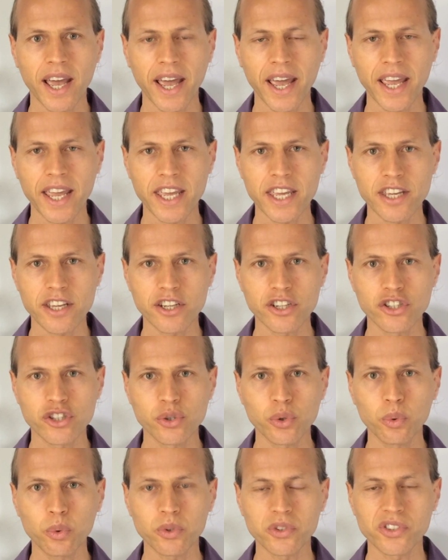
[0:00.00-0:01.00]
a
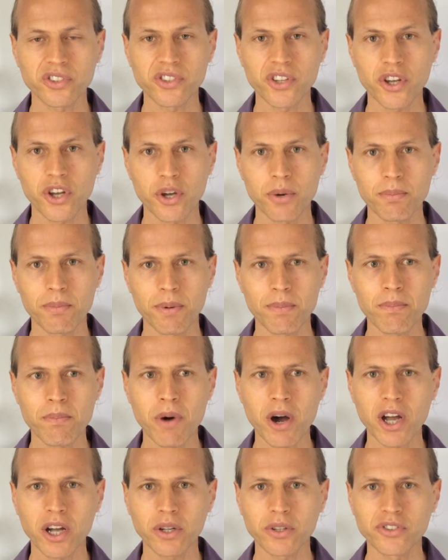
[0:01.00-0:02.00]
short-term
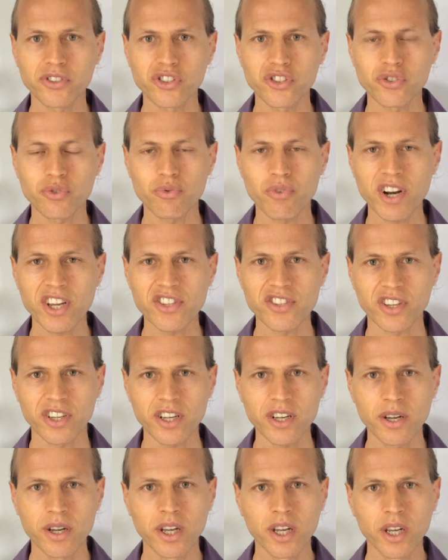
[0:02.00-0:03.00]
mild
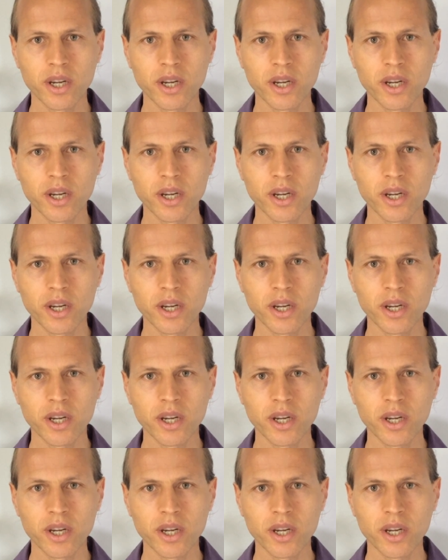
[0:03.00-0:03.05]
stressor,